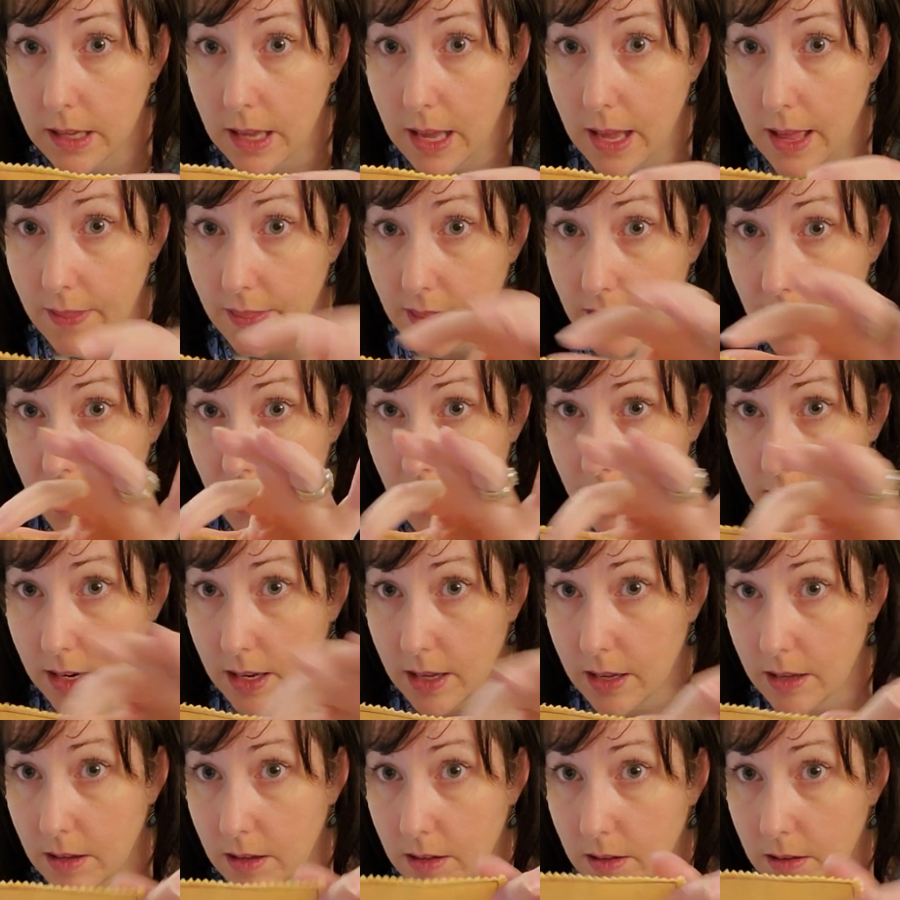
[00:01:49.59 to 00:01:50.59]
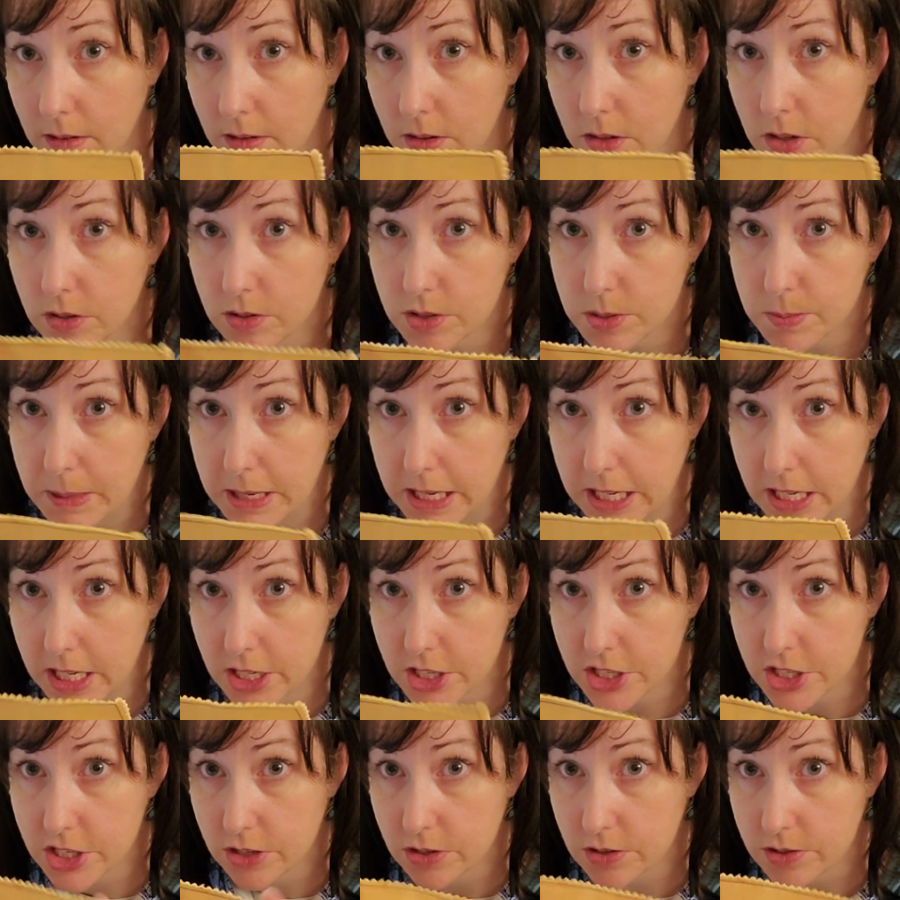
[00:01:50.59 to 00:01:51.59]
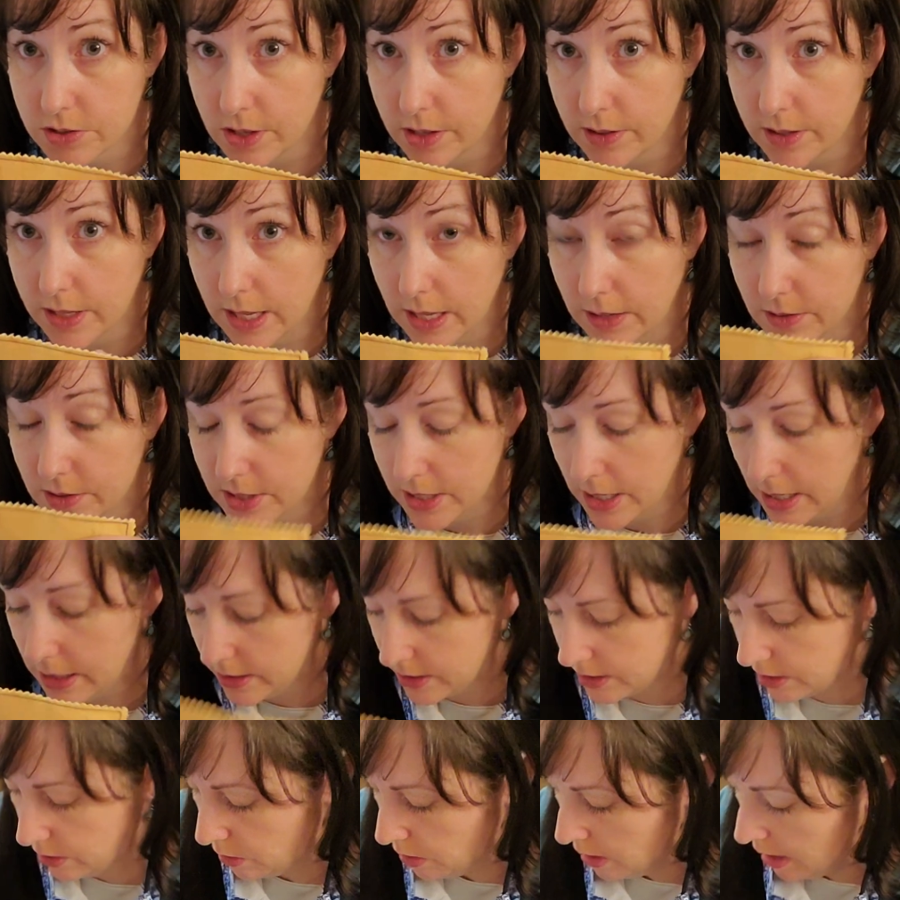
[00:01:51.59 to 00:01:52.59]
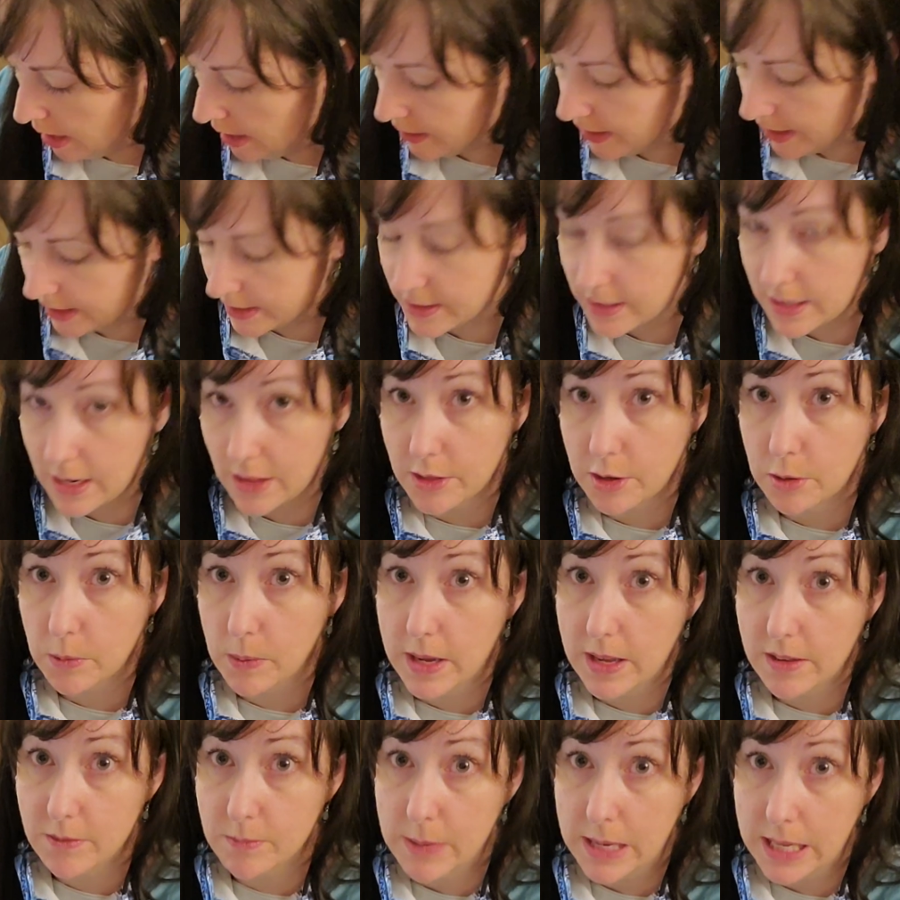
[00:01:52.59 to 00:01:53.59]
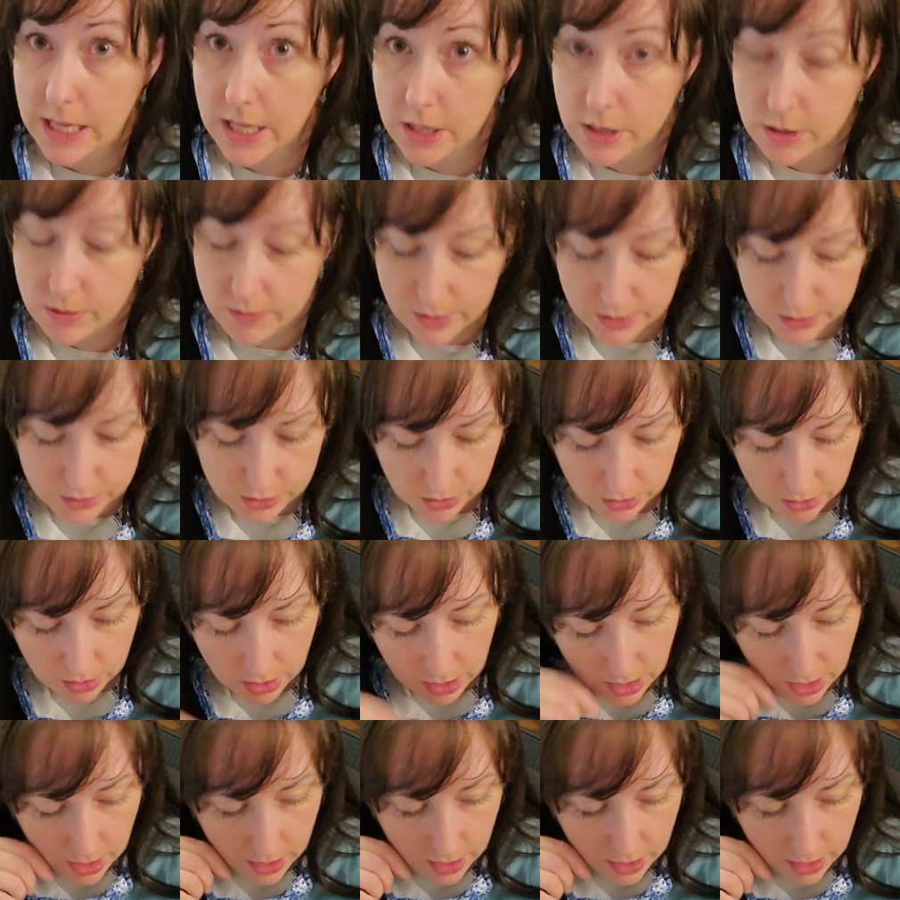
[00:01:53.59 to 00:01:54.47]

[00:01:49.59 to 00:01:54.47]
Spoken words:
and then use pinking shears on the outside. So that's another way of making your filter.